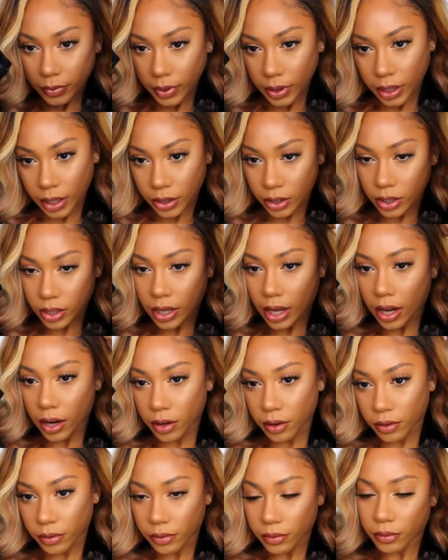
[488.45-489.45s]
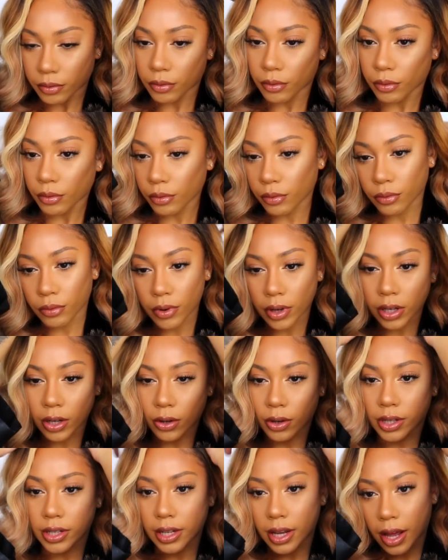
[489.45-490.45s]
And I just kind of run it
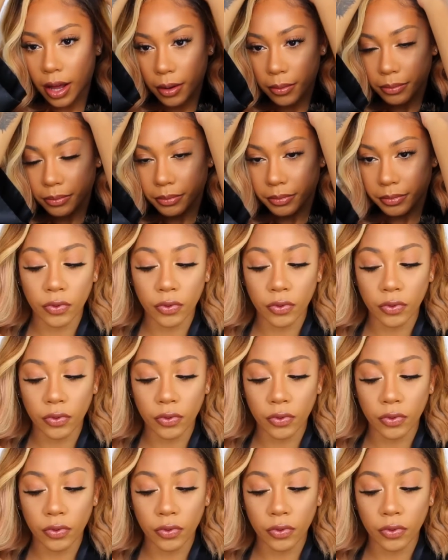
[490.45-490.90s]
on top.